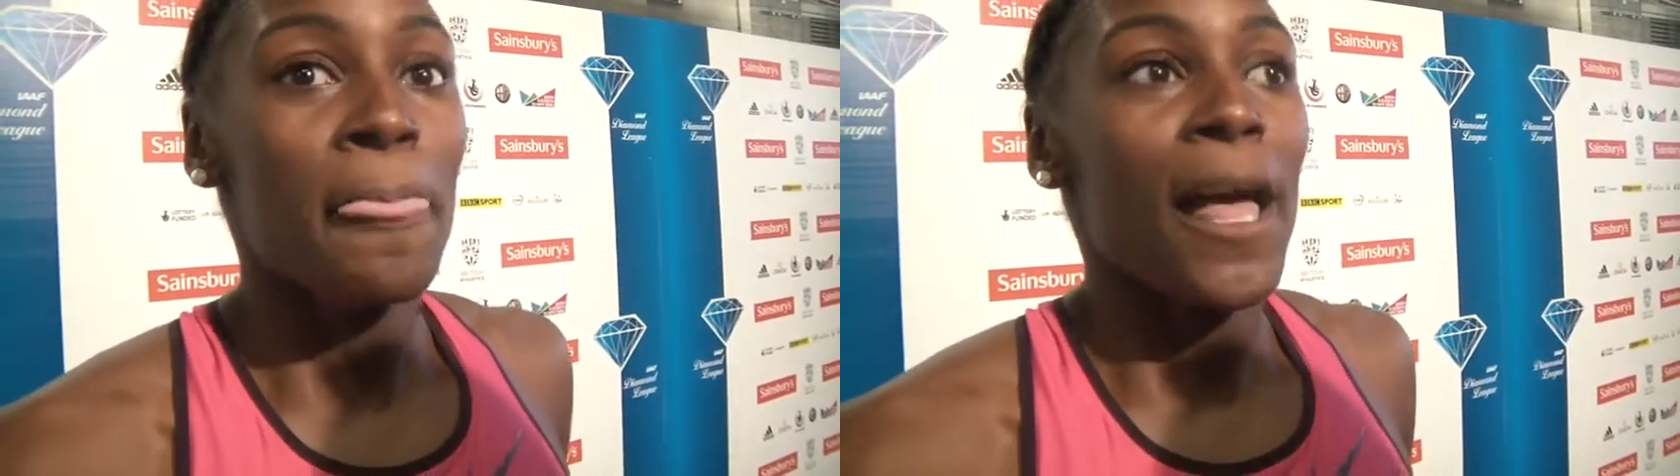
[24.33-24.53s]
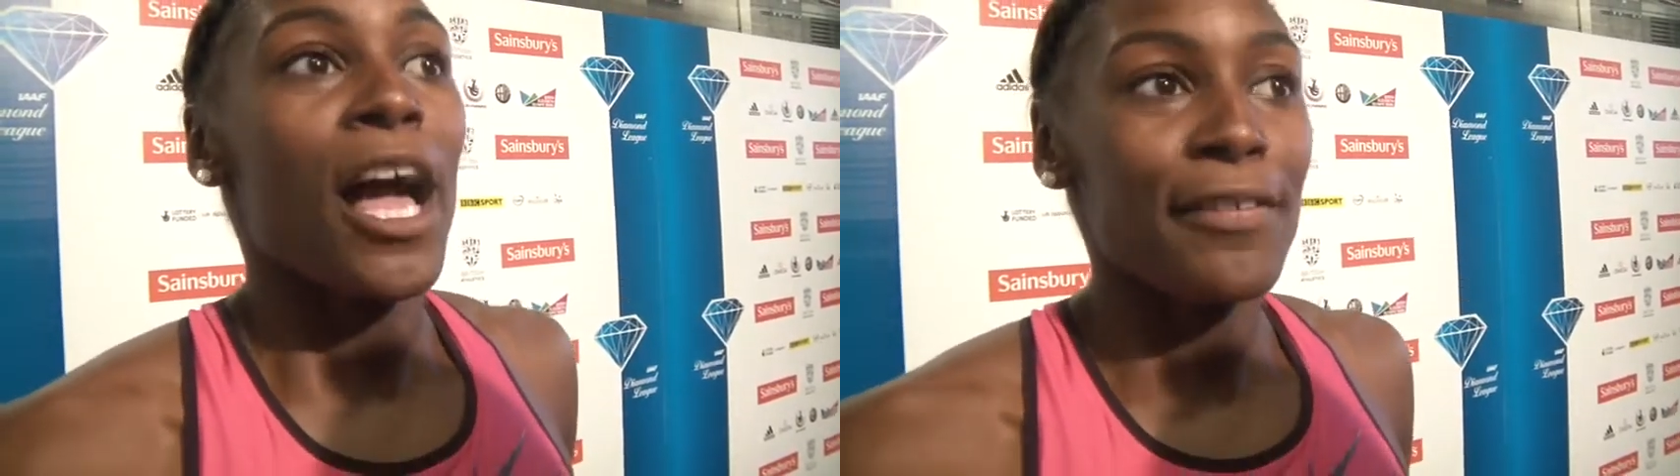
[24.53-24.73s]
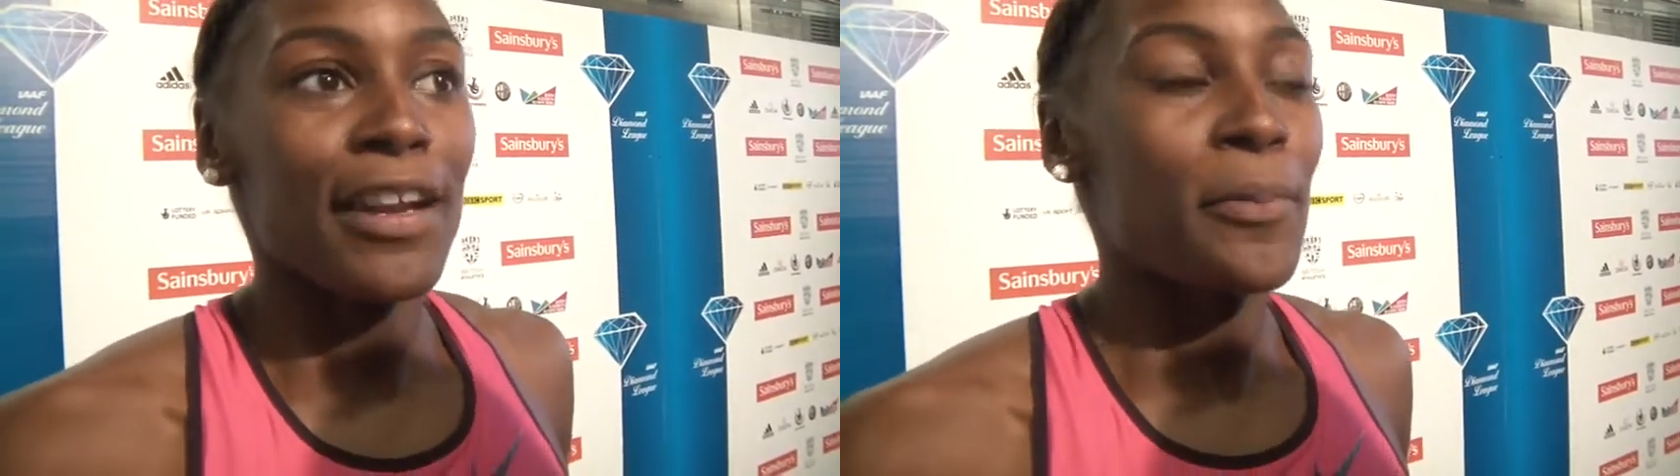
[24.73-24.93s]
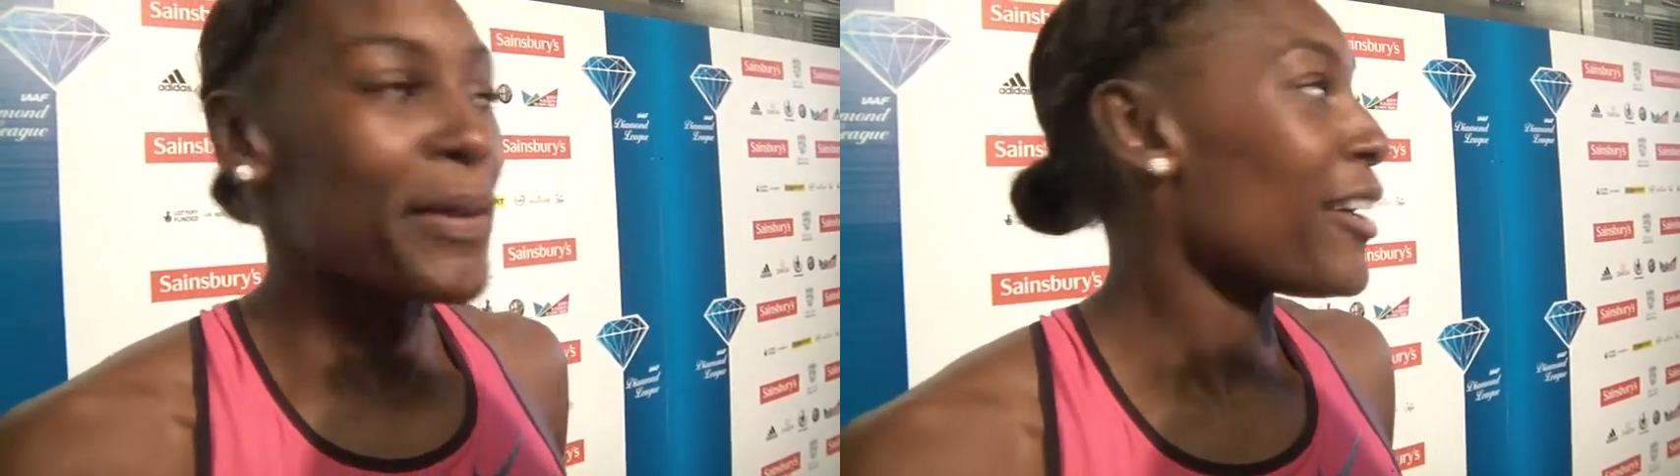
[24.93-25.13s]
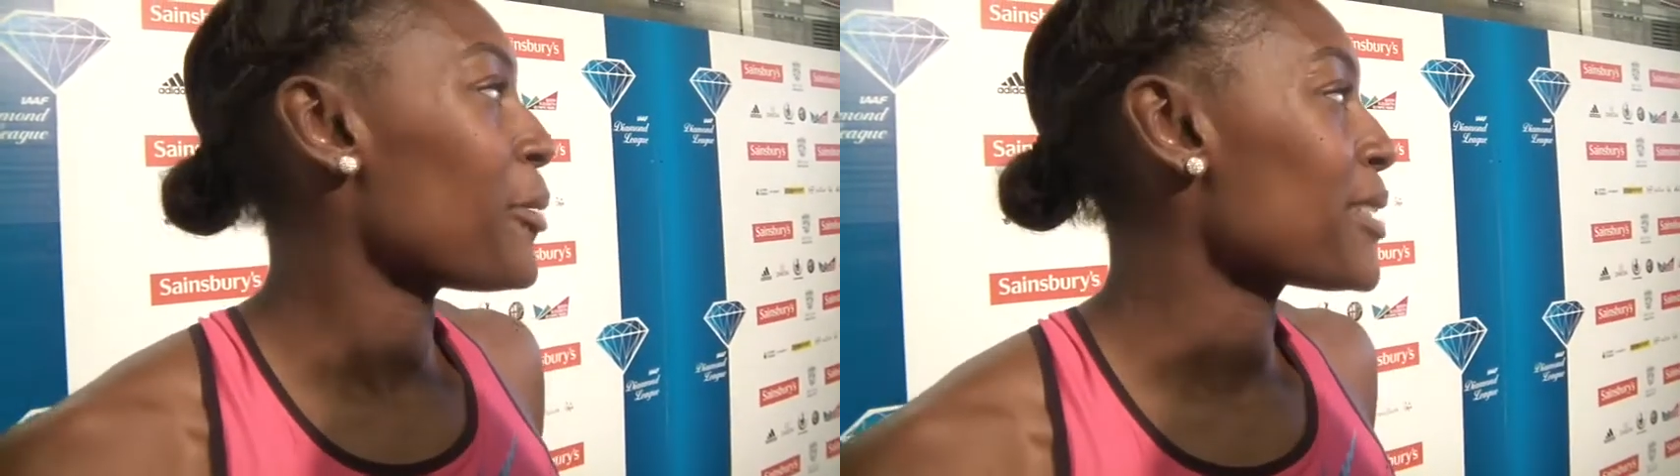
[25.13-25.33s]
hopefully I'll
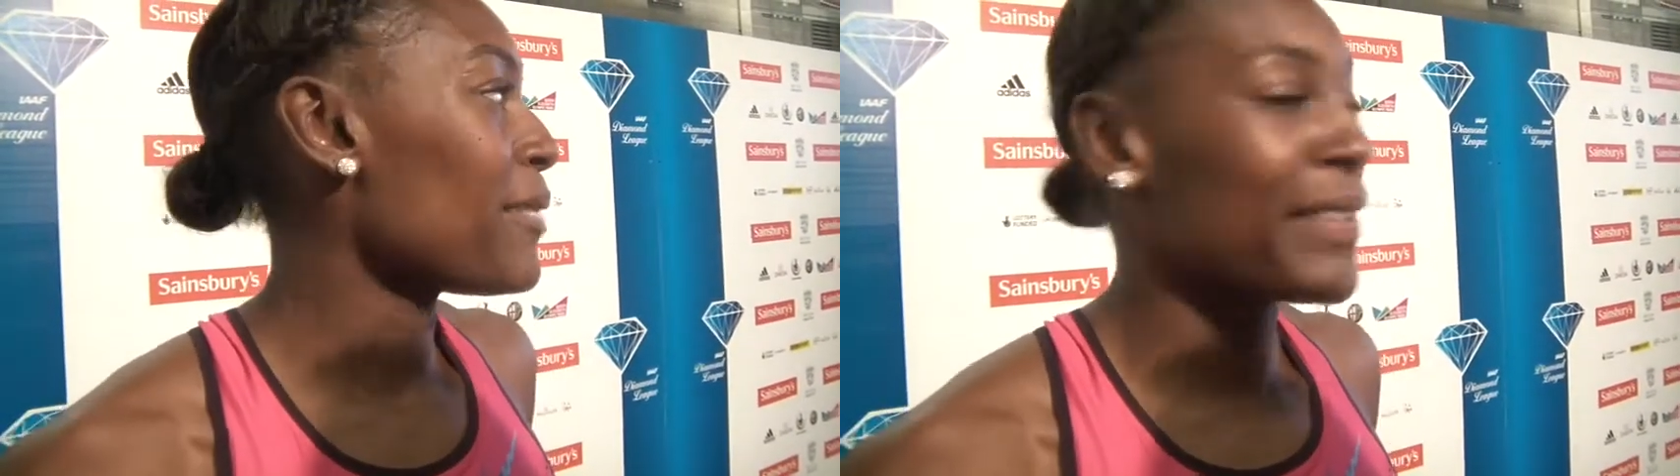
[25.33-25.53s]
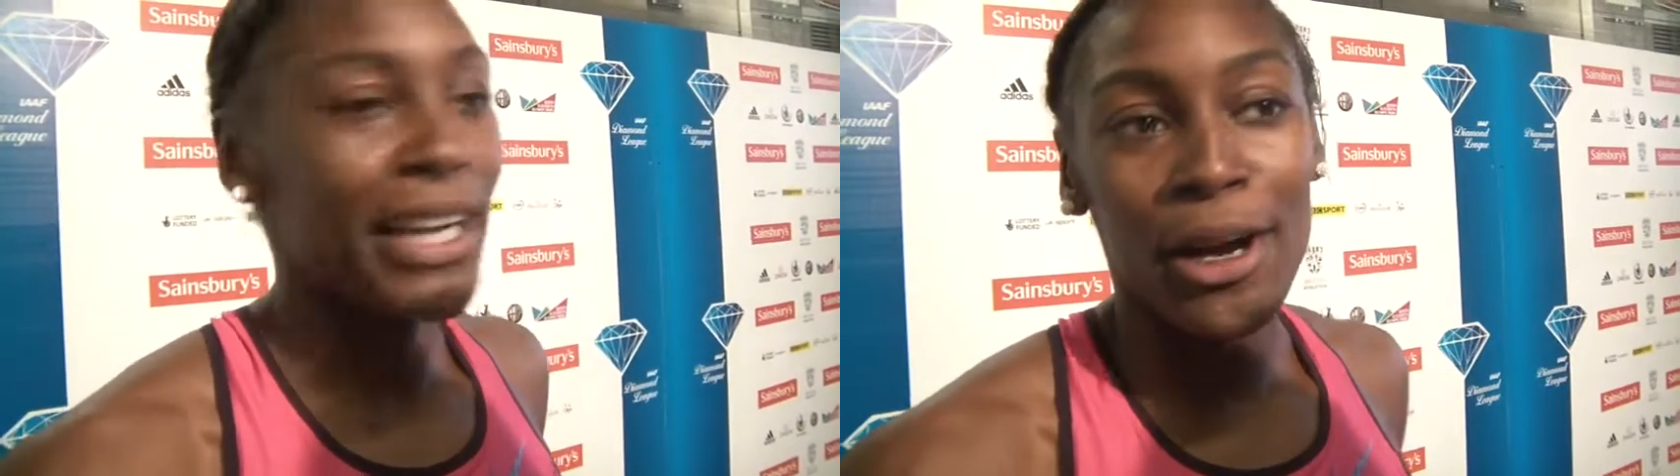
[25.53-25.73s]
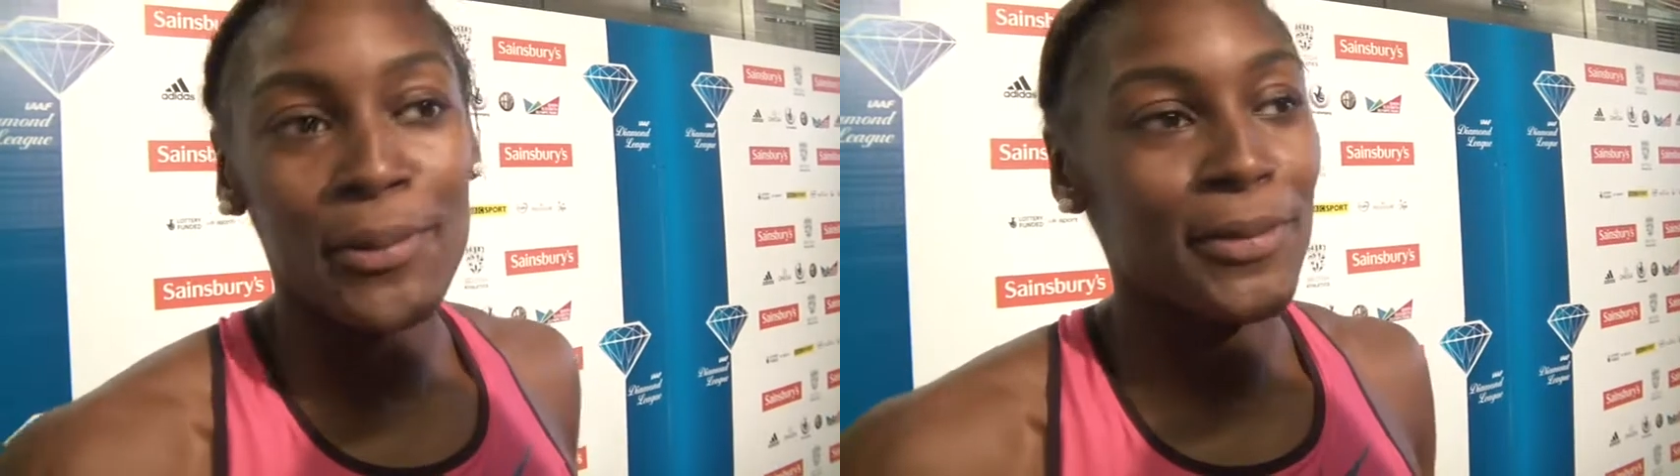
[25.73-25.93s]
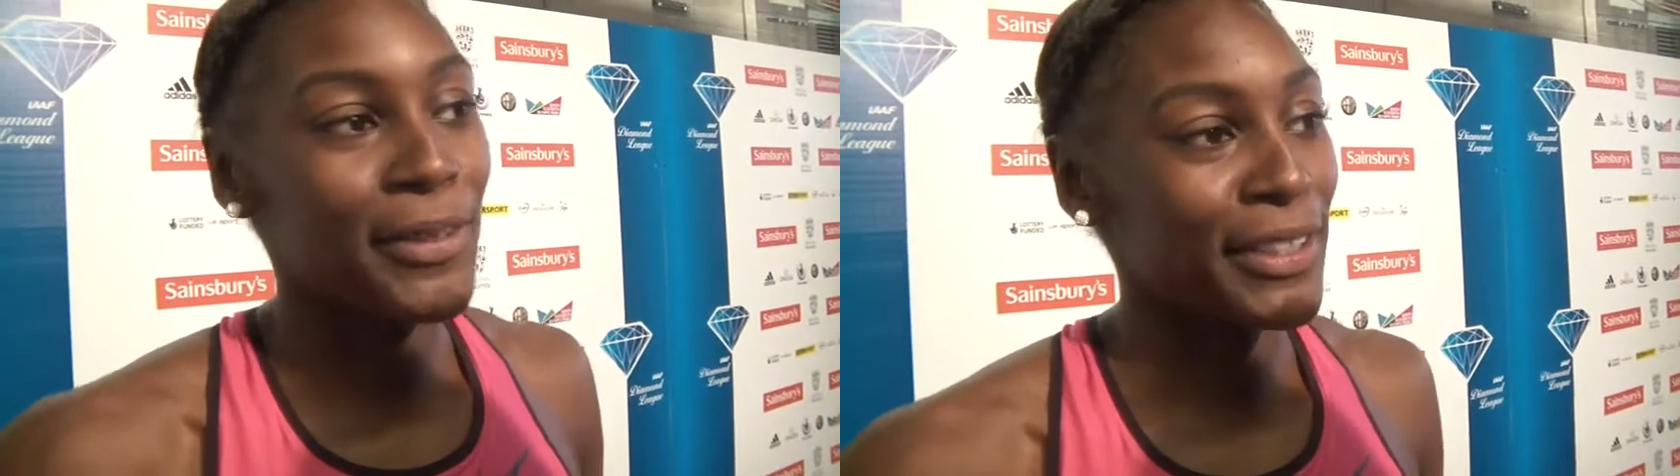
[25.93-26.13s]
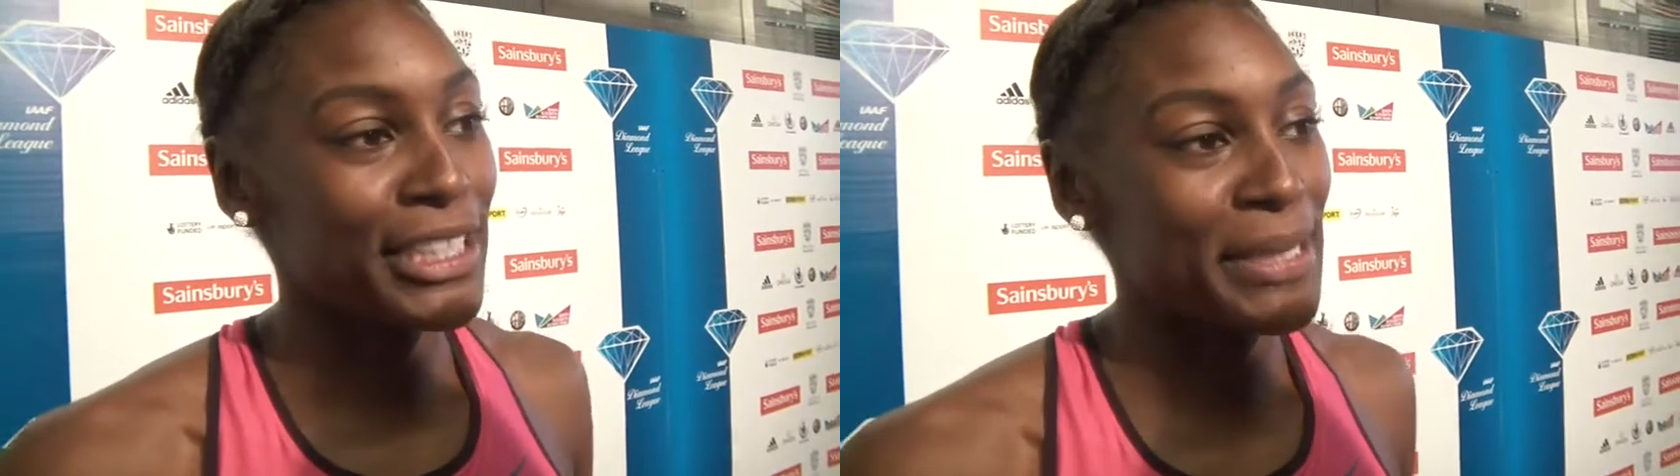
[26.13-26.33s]
bring home something home
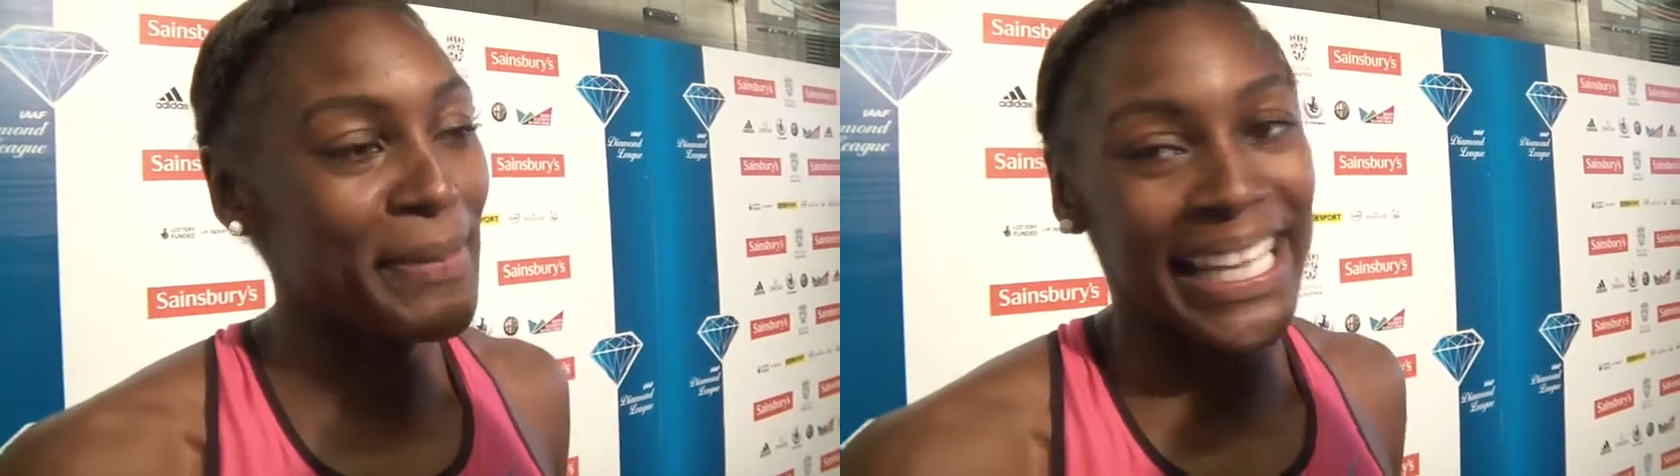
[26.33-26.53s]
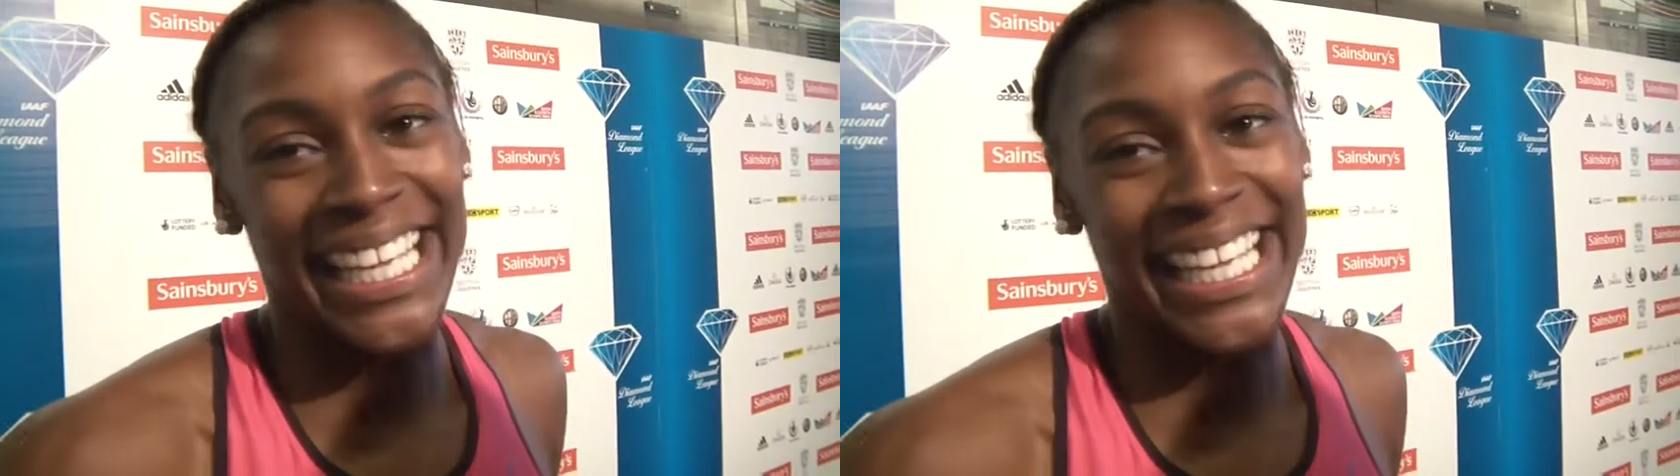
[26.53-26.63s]
for GB.